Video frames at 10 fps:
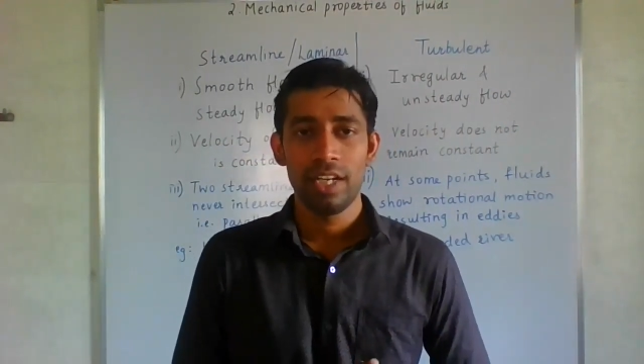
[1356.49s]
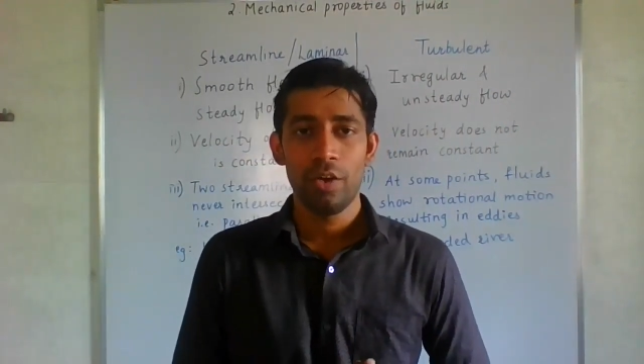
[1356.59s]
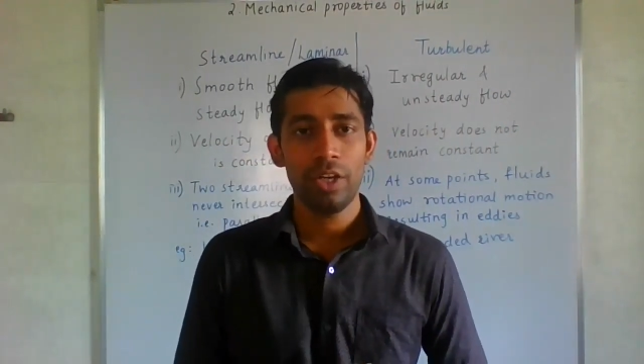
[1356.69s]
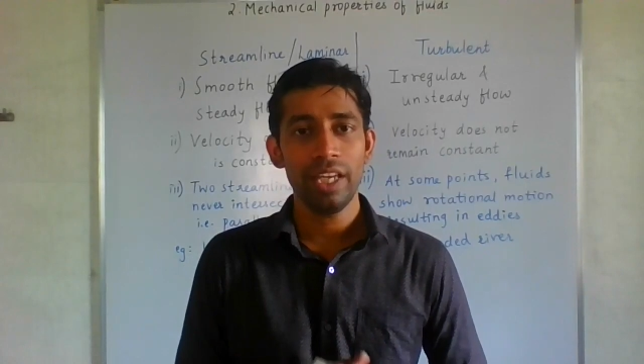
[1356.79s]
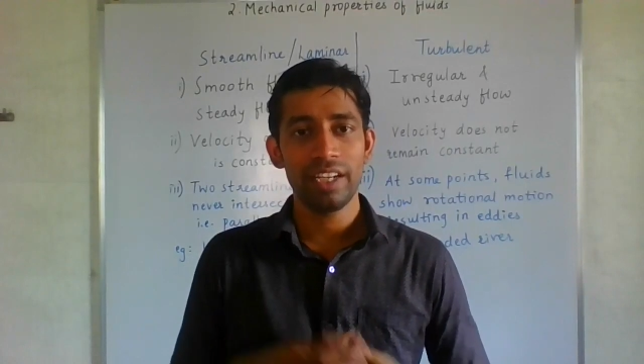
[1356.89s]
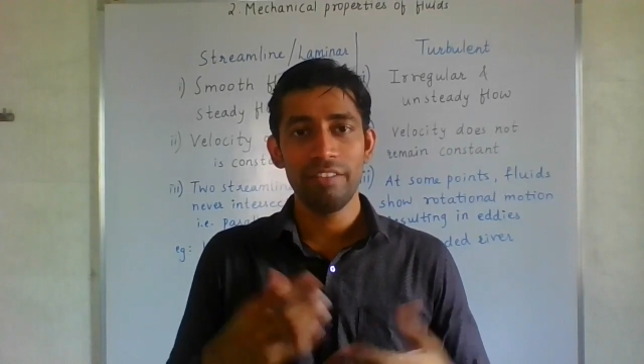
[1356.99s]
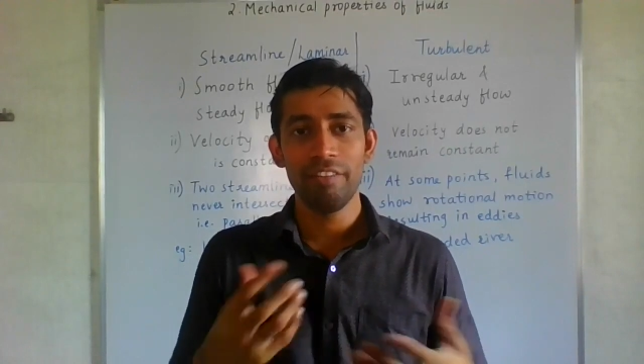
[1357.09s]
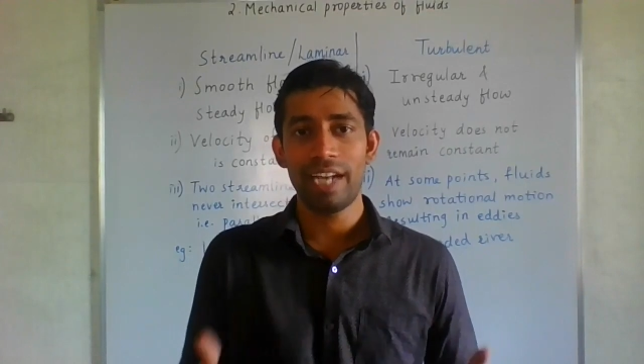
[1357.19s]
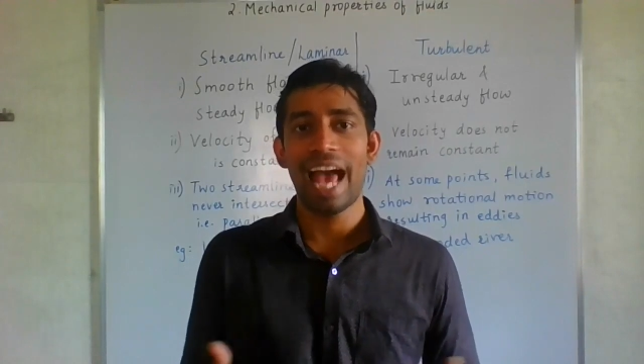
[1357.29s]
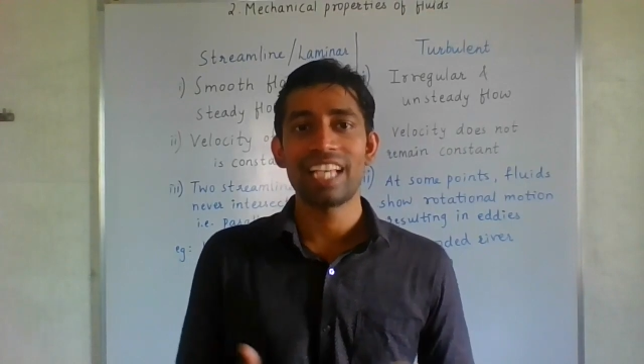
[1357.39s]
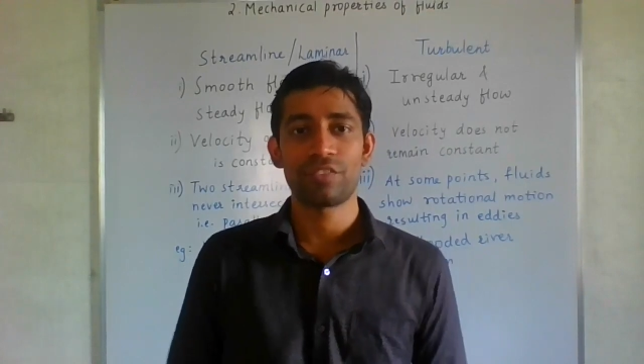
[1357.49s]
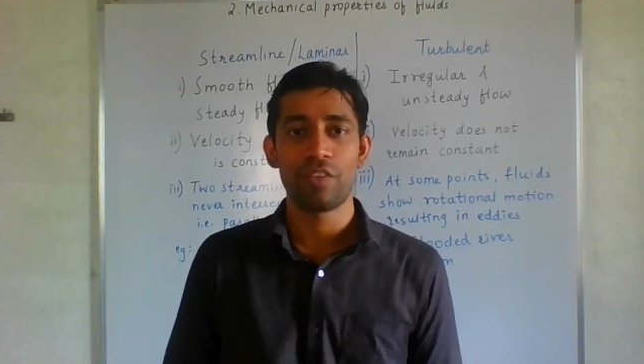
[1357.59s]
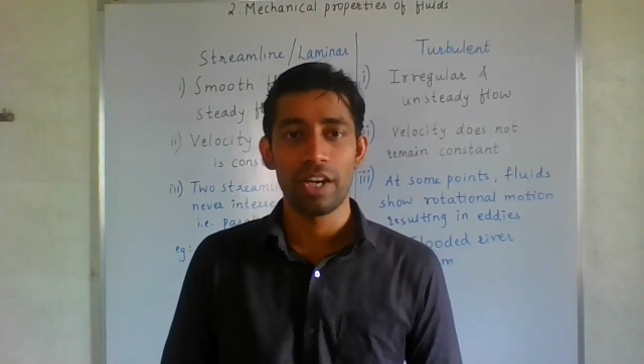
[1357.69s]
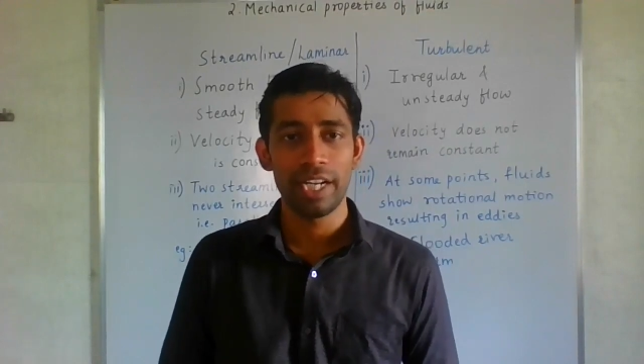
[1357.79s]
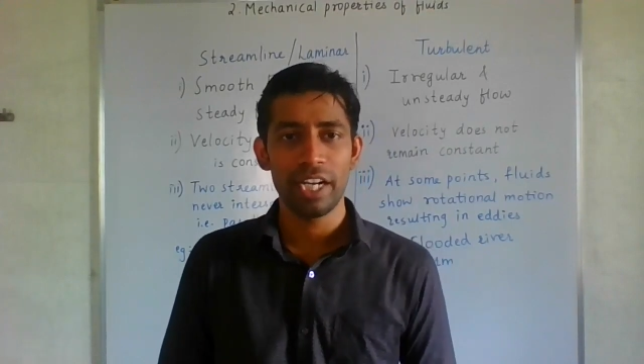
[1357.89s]
Okay, river has
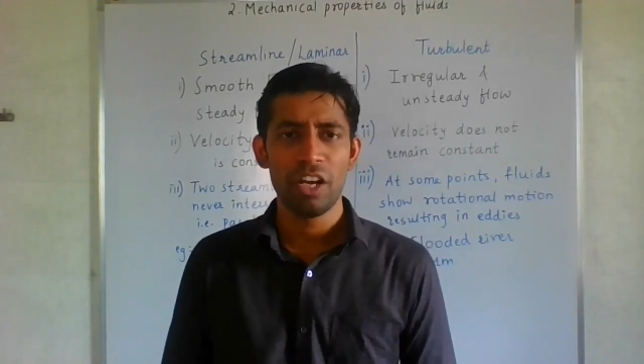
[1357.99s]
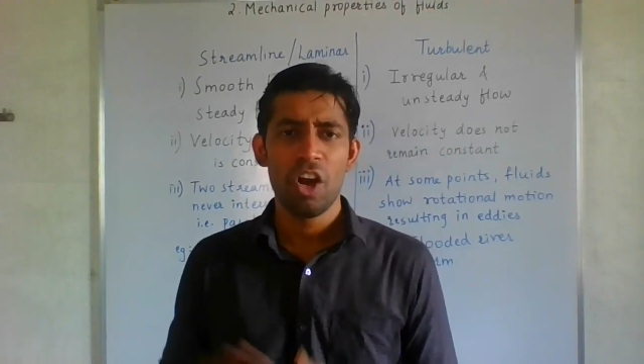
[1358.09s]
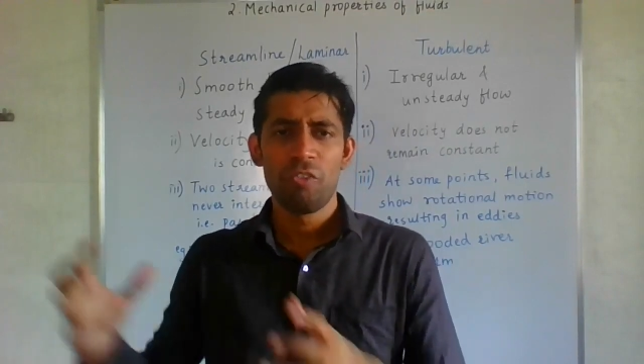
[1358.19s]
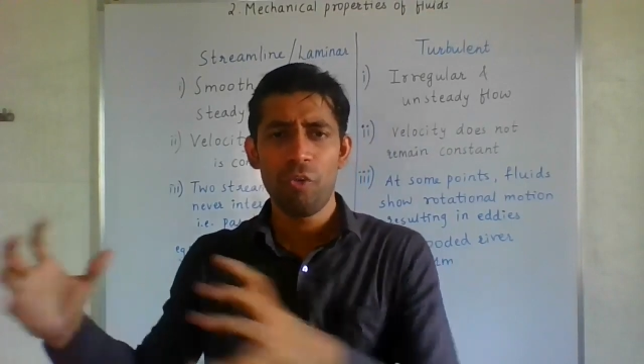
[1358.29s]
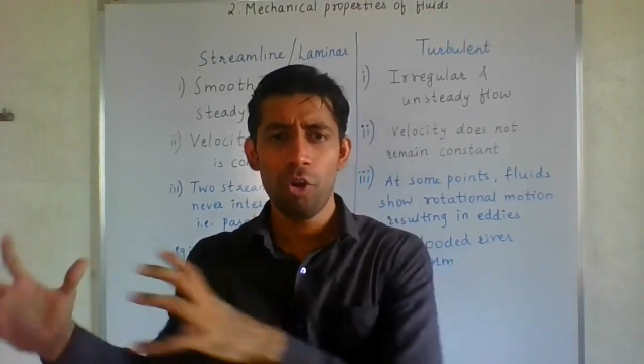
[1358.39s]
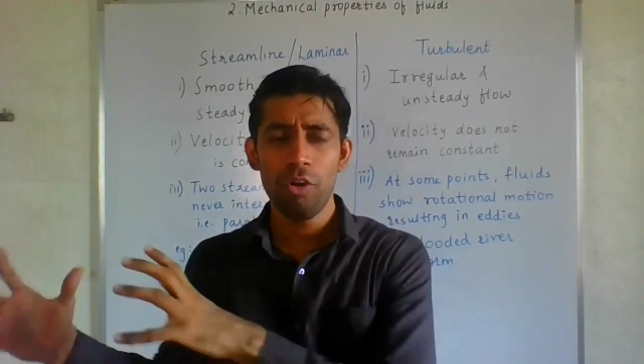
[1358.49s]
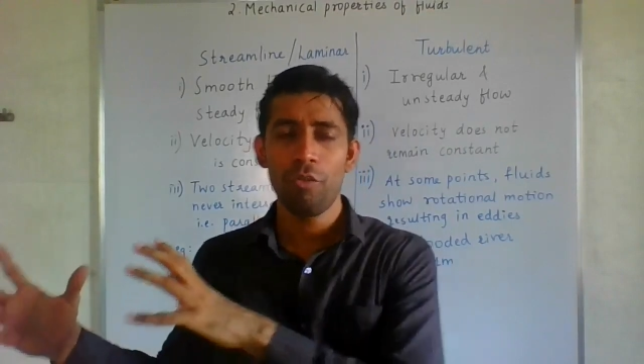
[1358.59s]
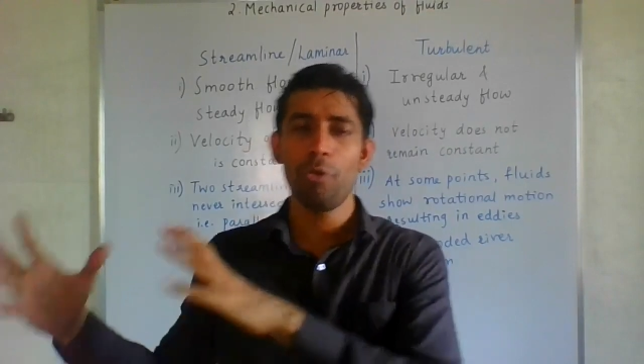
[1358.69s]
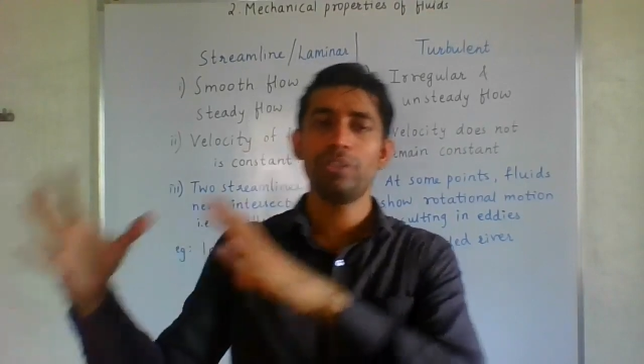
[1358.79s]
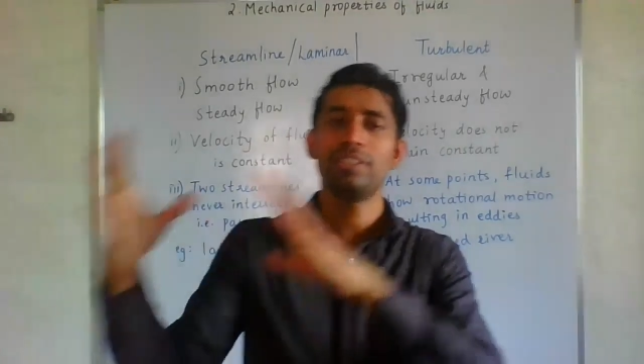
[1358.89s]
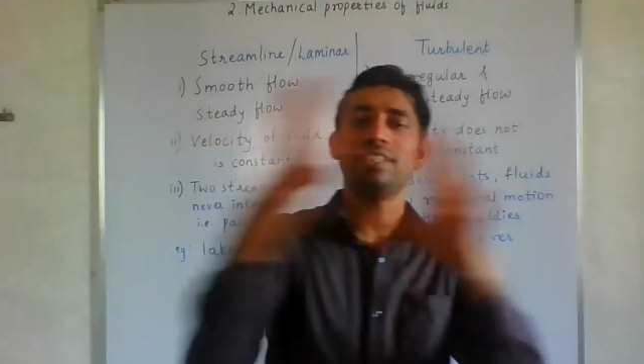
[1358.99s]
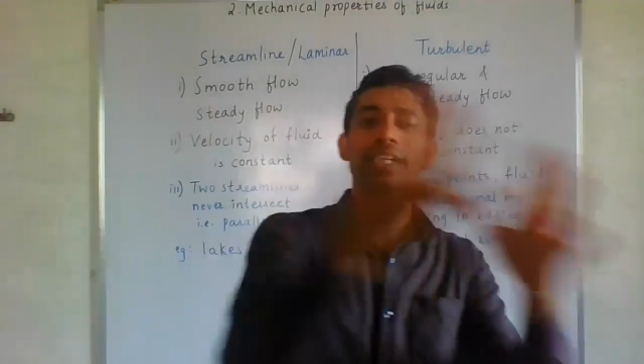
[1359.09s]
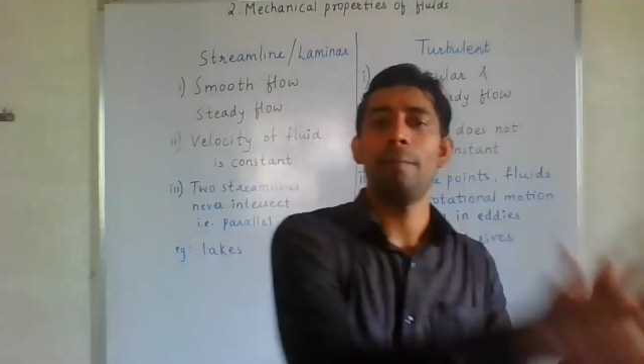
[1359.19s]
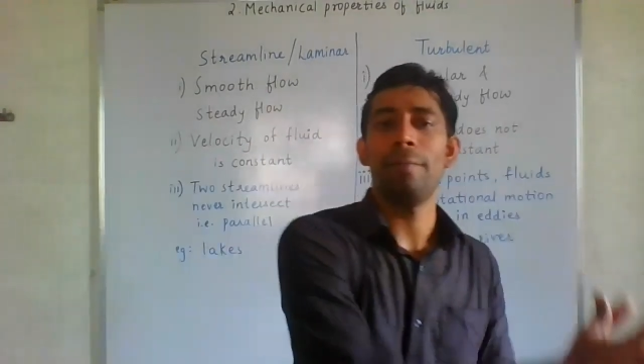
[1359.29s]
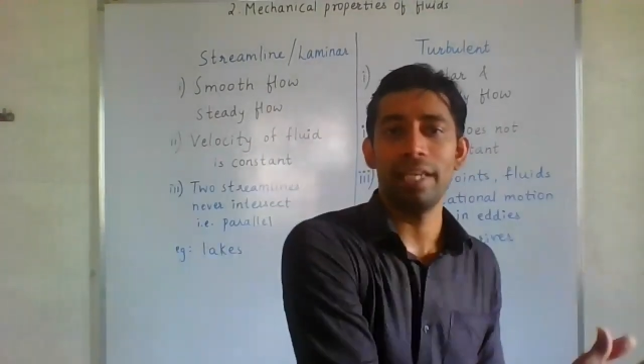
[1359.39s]
flooded, full force is
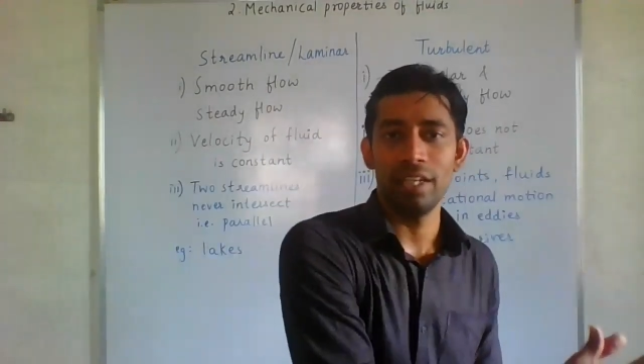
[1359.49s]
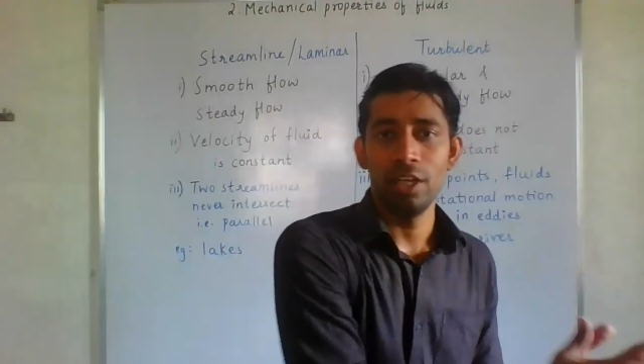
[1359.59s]
coming.